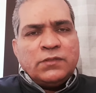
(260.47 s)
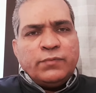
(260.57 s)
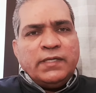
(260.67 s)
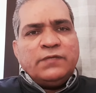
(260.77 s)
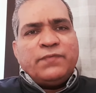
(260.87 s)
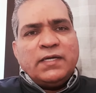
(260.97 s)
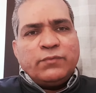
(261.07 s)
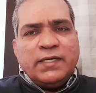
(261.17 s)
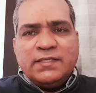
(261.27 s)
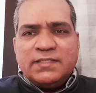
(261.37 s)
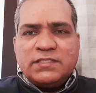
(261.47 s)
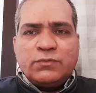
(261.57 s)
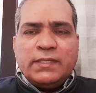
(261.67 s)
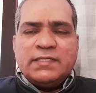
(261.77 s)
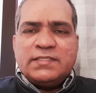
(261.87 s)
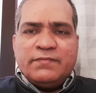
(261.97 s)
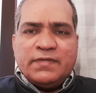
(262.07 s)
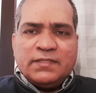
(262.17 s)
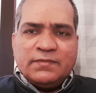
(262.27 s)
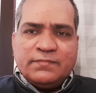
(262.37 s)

25, 26, 27.